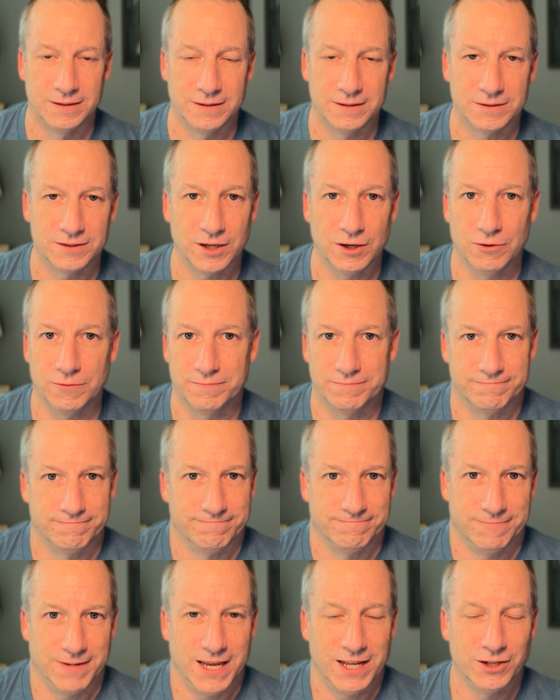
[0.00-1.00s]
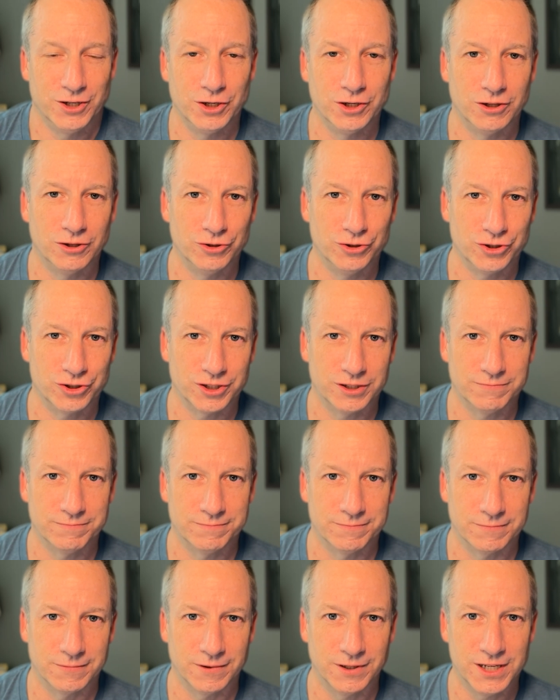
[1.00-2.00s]
So in conclusion,
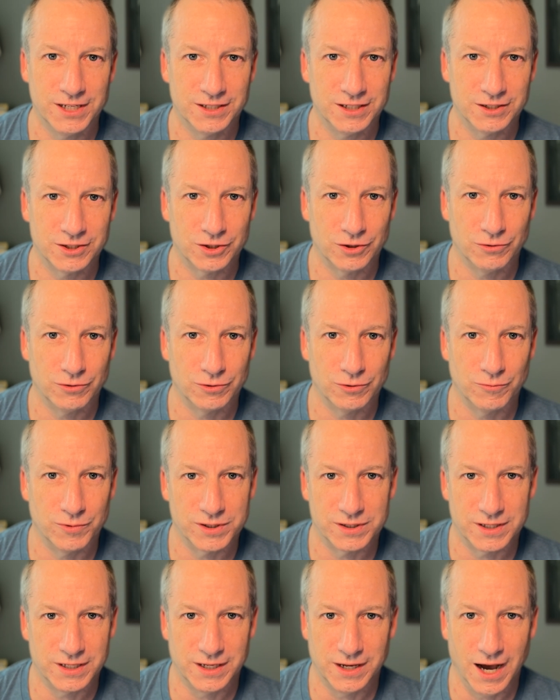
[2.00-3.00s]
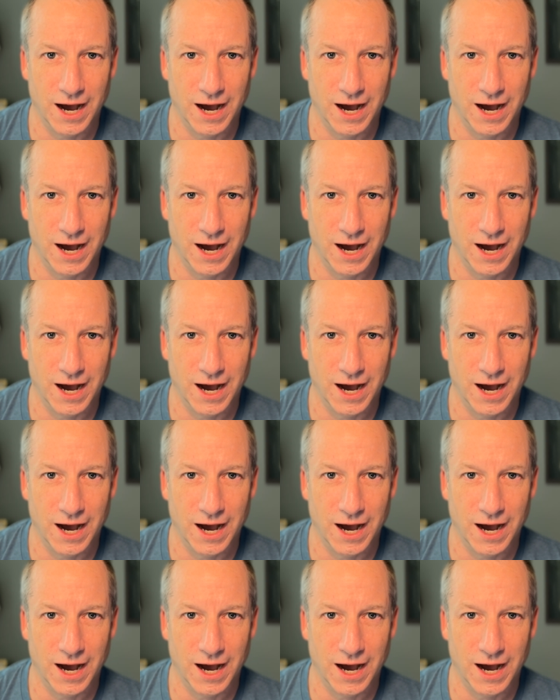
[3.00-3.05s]
leasing solar was the